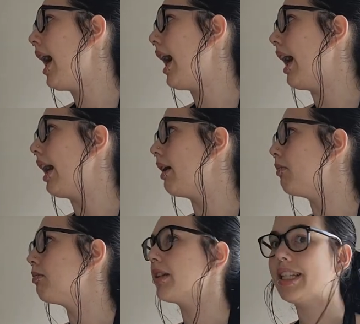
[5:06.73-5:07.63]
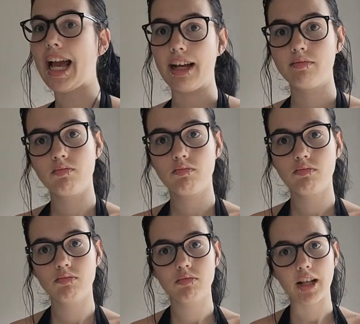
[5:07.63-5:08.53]
Um, but yeah,
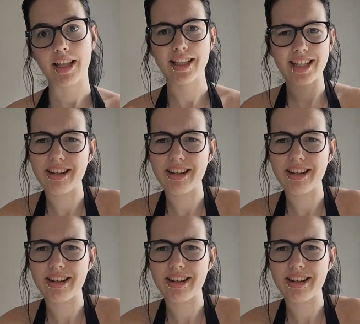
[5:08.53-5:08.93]
I think that's